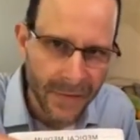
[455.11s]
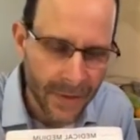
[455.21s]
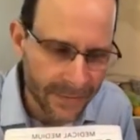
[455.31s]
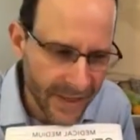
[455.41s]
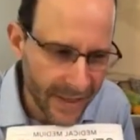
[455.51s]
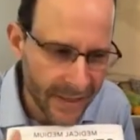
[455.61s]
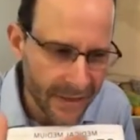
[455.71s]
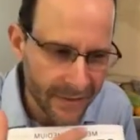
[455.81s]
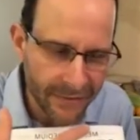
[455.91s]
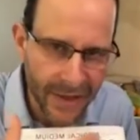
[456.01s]
but I'm
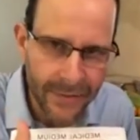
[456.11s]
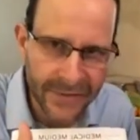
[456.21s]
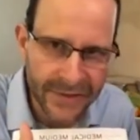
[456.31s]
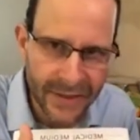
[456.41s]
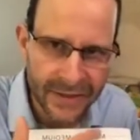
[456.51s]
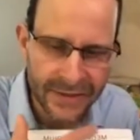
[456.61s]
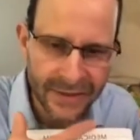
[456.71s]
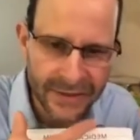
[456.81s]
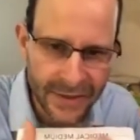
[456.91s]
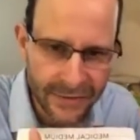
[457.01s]
taking the vitamin C that's
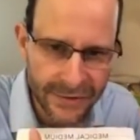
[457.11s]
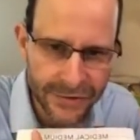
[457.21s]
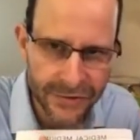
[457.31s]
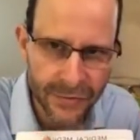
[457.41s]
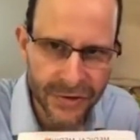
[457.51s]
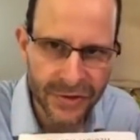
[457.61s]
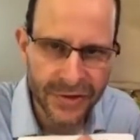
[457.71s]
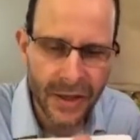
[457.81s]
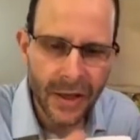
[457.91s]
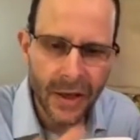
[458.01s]
in the celery juice, which
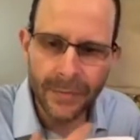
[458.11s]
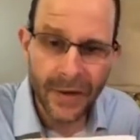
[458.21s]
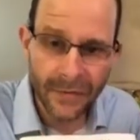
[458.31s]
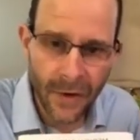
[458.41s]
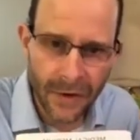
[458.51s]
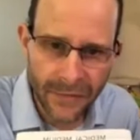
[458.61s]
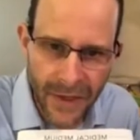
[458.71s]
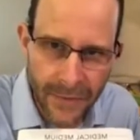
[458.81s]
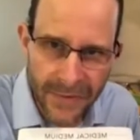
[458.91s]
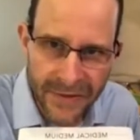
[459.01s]
is above all
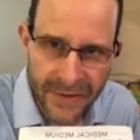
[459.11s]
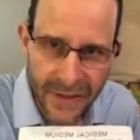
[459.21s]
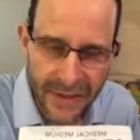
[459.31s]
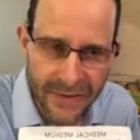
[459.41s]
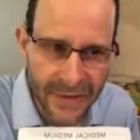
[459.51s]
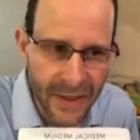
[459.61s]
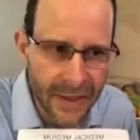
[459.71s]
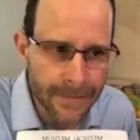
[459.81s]
vitamin C's.